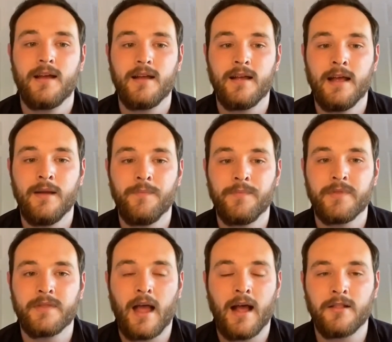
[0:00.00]

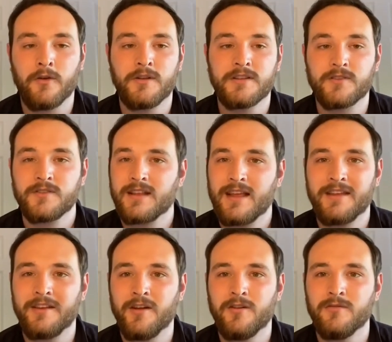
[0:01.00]
I'll only sort of let
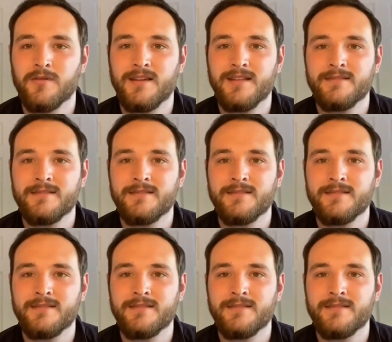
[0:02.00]
you know